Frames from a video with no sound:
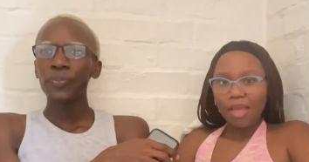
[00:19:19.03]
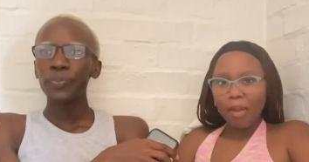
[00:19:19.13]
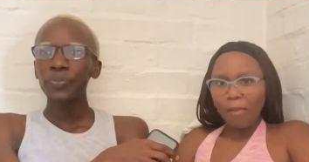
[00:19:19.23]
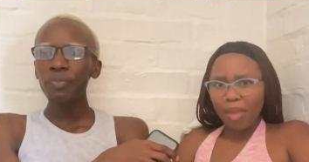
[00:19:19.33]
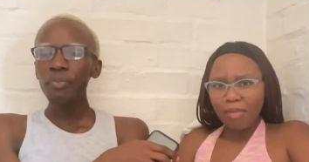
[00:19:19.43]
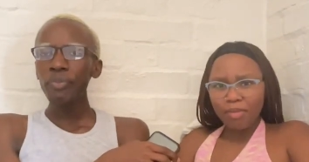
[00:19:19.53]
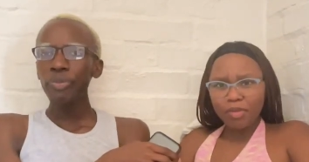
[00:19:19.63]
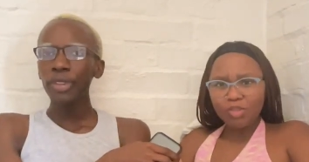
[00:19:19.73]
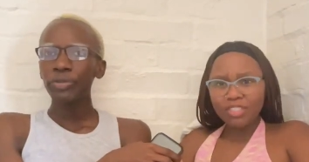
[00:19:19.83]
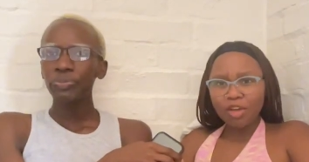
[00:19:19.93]
Speaker 1: Maybe
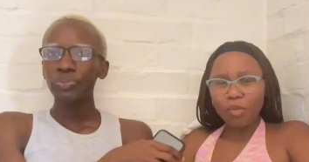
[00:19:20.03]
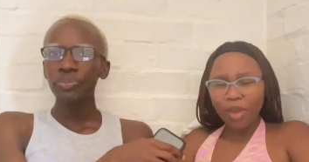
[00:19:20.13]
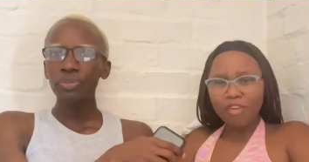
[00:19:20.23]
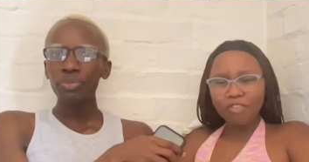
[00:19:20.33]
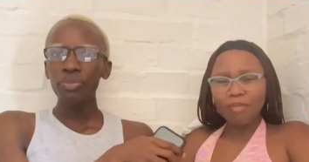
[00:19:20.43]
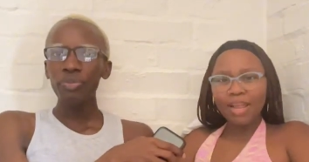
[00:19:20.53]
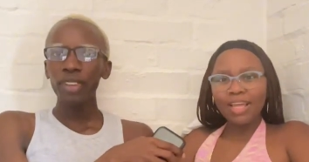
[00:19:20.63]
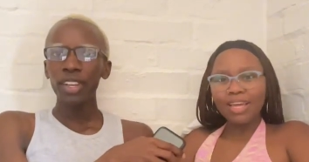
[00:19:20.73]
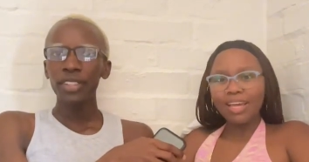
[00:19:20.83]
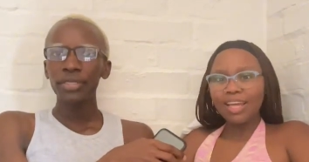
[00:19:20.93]
because they're away from
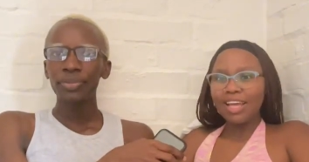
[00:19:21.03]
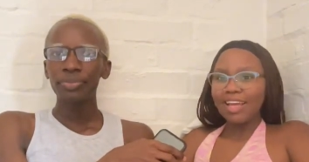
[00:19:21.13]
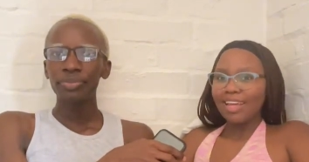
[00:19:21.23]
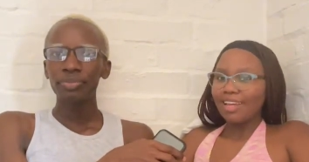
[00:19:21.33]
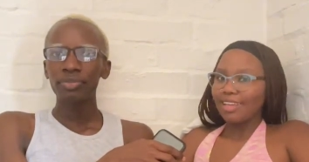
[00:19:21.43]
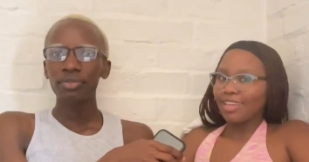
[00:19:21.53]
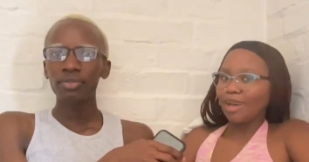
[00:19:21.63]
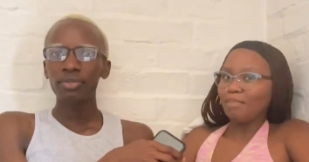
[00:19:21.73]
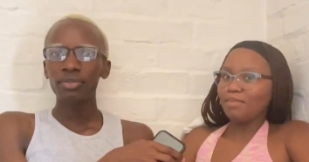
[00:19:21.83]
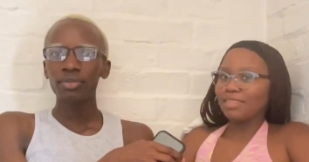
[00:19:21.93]
like
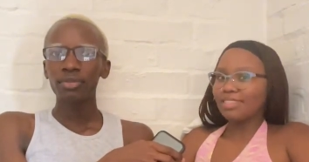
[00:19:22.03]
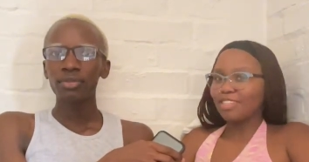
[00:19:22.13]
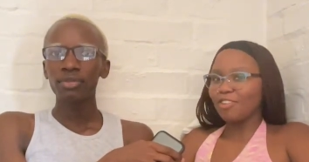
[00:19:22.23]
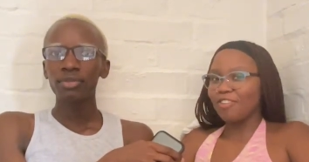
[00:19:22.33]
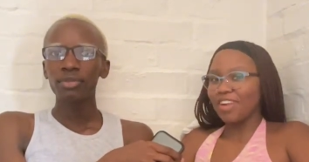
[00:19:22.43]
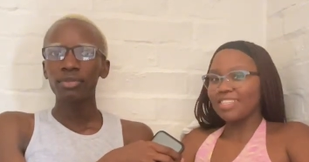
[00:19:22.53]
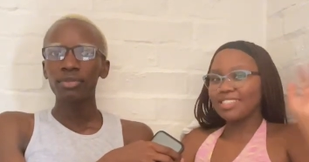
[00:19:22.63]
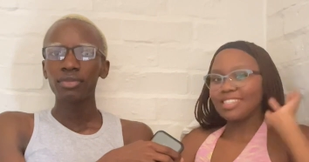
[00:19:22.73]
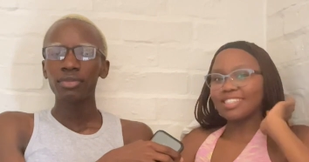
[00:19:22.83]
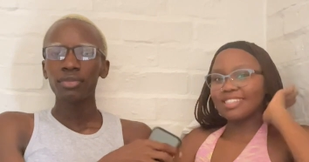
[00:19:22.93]
campus and
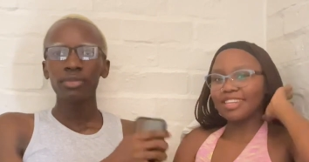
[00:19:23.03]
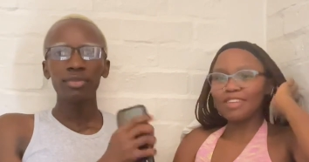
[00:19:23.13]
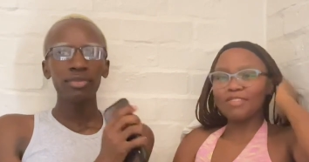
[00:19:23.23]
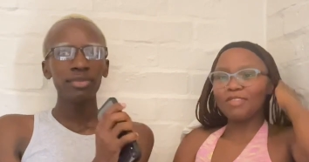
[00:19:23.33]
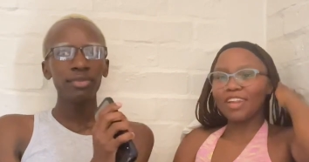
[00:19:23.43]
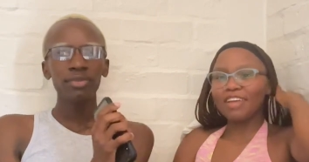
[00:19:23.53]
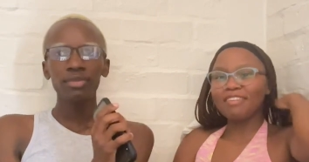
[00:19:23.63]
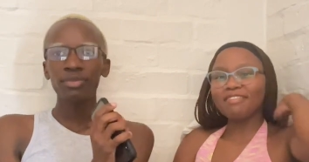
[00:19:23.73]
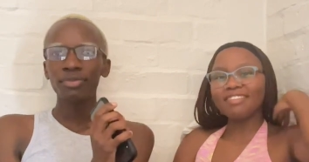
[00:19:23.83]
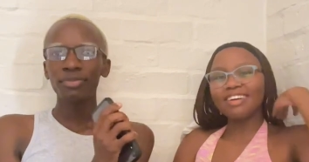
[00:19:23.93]
reses and Mm-mm.
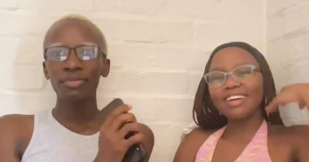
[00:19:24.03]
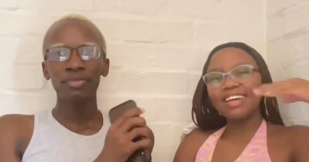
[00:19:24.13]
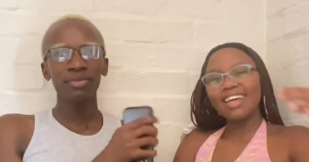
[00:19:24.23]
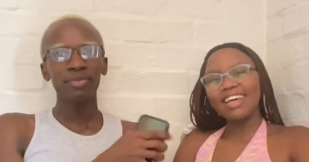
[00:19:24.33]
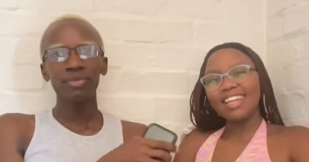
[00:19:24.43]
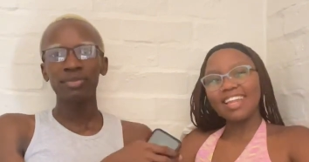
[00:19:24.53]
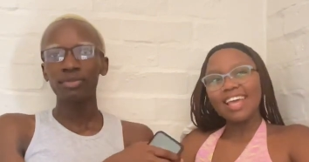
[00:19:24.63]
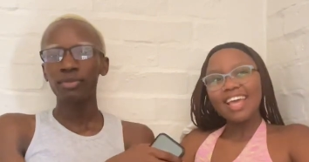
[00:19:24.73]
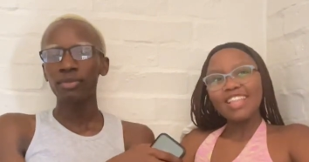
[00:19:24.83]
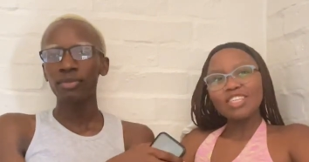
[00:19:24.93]
and
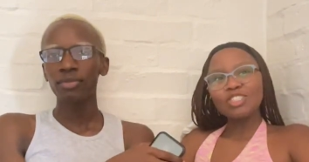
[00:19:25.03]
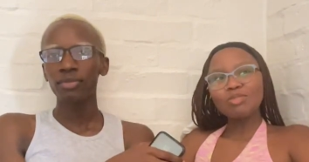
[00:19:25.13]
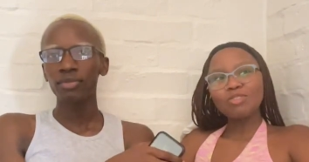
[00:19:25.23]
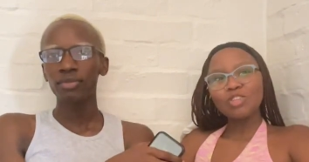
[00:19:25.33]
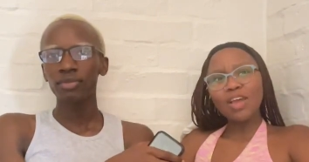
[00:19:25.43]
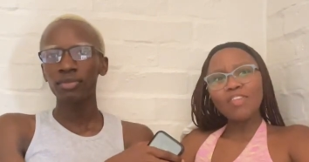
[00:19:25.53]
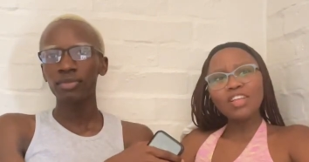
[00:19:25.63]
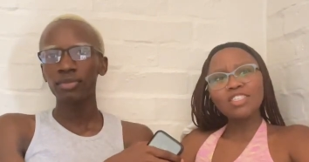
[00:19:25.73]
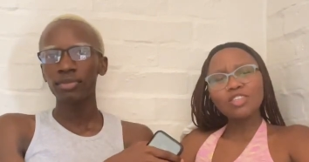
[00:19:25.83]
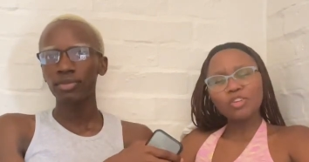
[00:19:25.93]
just mature. And they're
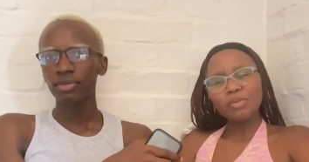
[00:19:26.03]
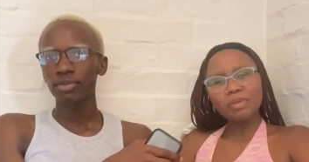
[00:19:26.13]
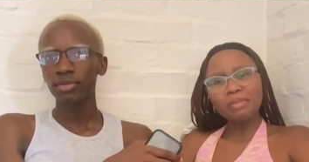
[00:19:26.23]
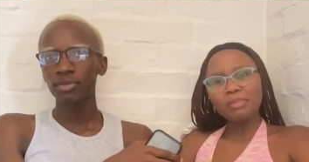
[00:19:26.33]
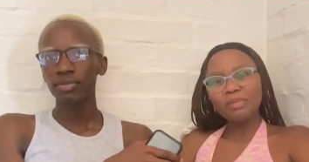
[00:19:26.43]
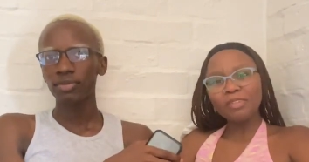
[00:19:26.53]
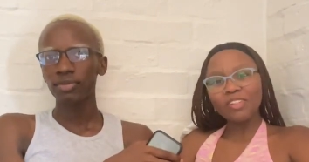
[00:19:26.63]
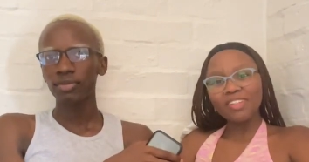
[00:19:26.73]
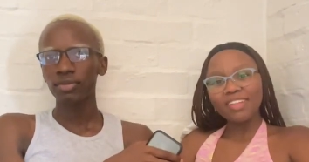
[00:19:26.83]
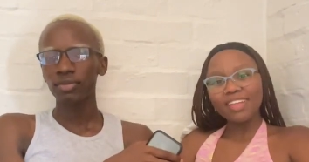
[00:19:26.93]
just good
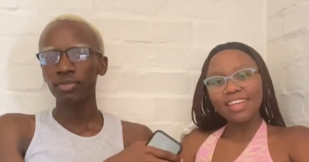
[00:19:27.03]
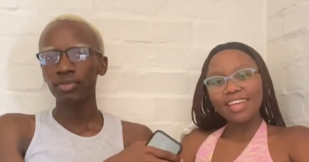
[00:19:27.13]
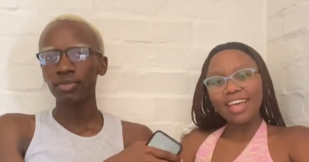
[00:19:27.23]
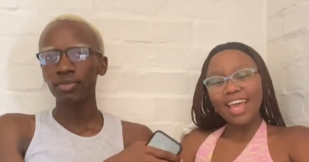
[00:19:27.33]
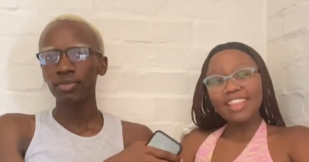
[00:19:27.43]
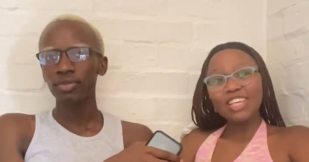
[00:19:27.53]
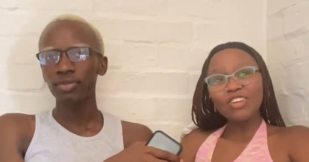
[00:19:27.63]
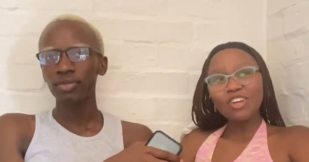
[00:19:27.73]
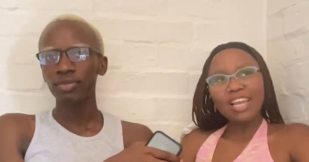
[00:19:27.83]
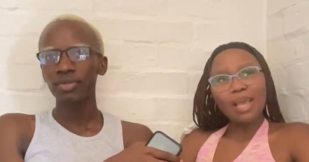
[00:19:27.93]
people, and they're
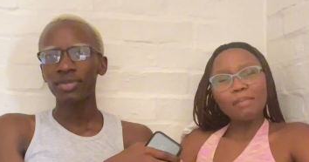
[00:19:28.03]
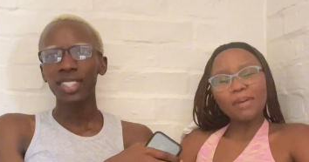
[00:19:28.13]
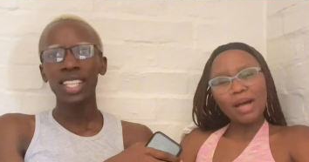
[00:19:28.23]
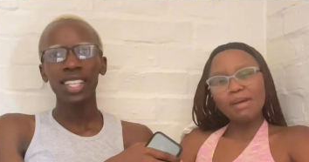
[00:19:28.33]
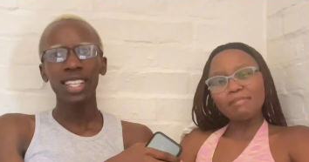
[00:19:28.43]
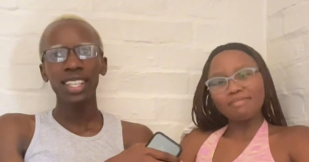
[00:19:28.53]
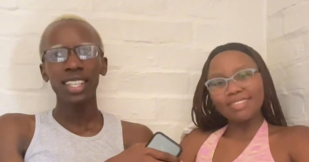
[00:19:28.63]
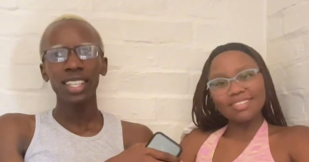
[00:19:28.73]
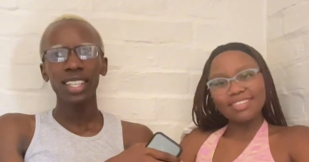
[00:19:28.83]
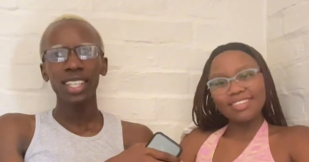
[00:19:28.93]
not like
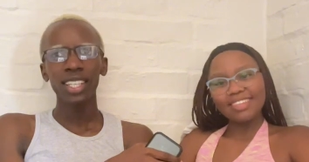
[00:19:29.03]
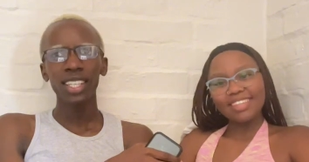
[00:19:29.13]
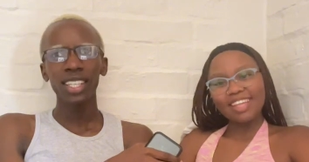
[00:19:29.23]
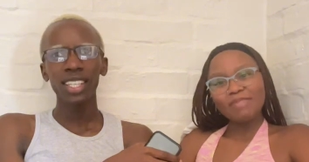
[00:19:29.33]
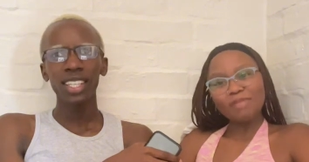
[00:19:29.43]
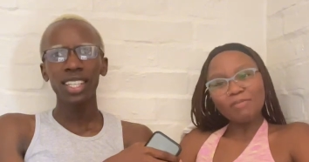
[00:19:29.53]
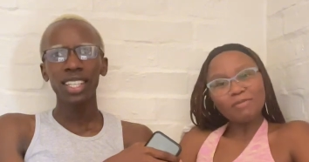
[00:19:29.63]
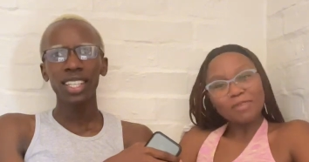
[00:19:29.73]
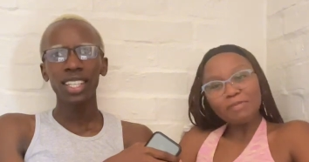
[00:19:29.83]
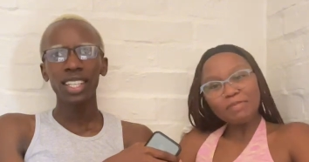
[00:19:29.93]
bums. They proper
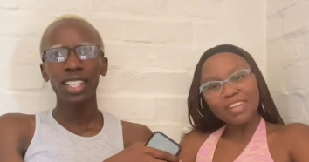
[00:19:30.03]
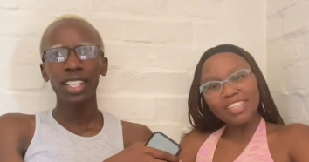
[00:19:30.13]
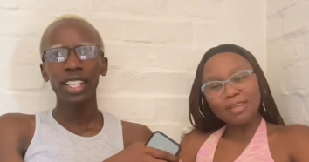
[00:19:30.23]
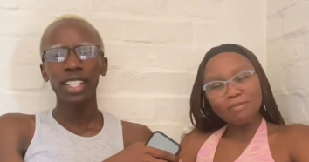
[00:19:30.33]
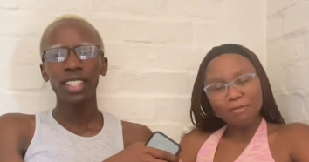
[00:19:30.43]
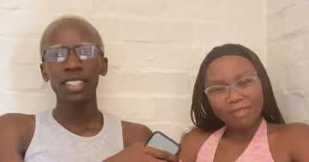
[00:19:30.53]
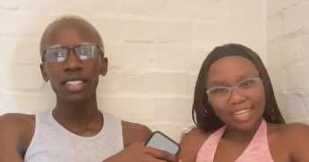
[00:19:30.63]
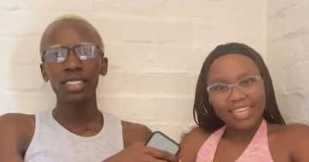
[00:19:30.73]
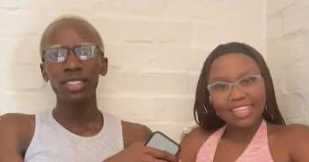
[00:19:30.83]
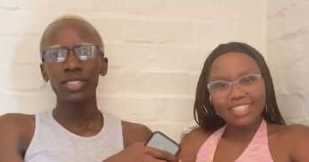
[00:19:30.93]
people, like they proper
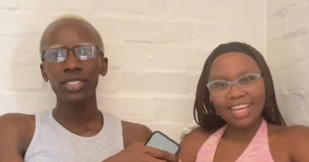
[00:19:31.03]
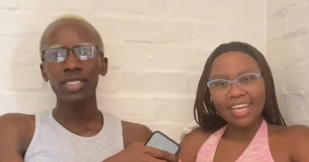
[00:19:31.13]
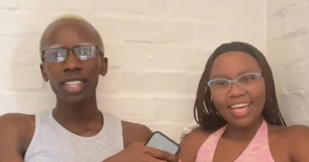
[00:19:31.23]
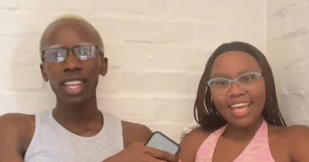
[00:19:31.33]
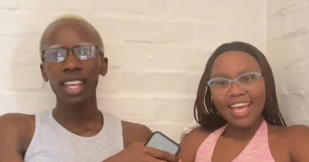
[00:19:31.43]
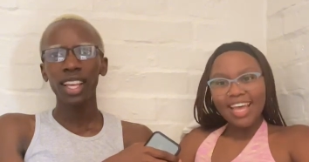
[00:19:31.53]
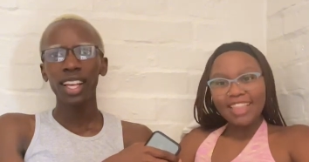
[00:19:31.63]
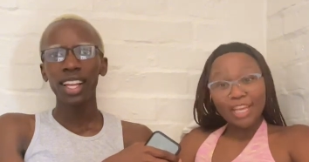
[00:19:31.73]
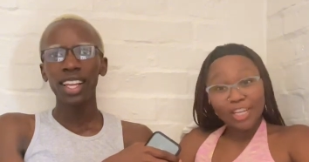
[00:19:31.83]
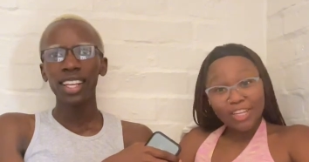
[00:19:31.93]
niggas, like
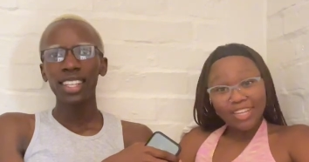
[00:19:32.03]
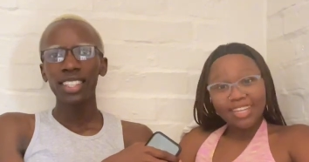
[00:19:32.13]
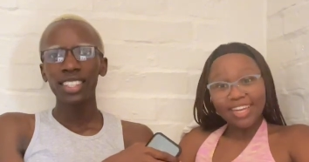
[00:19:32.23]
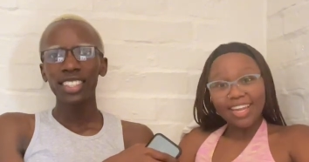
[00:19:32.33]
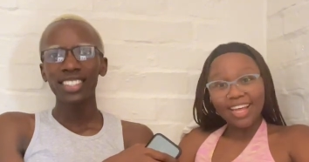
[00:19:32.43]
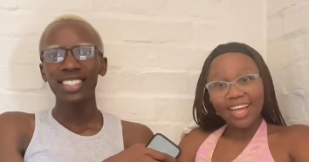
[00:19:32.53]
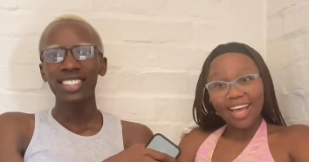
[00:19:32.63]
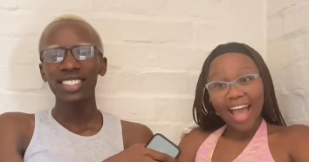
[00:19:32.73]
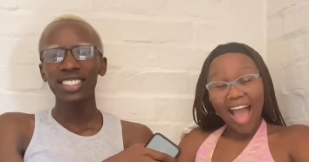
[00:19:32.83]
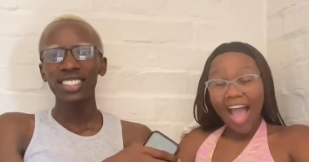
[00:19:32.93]
they good.
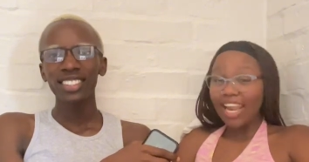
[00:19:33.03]
I